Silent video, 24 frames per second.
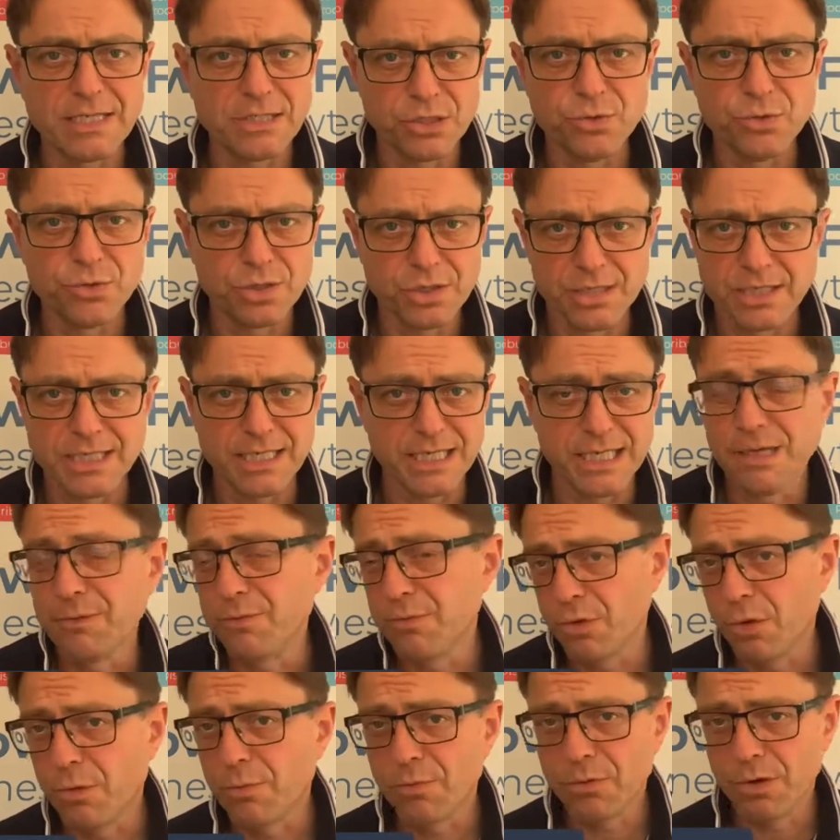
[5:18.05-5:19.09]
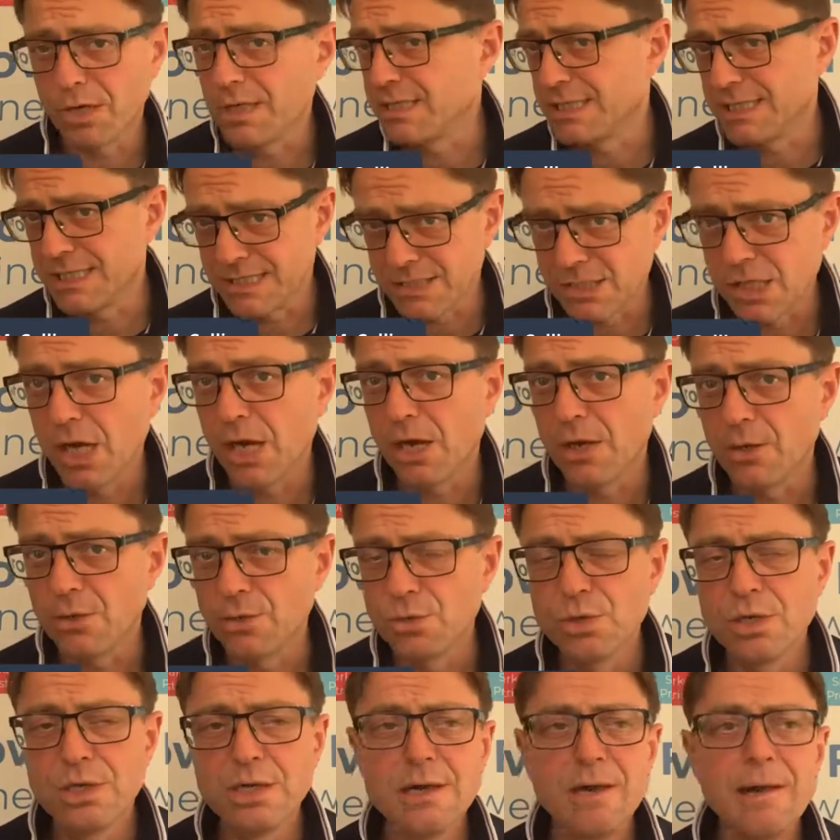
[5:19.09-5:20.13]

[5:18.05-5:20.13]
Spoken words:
you can keep your prices low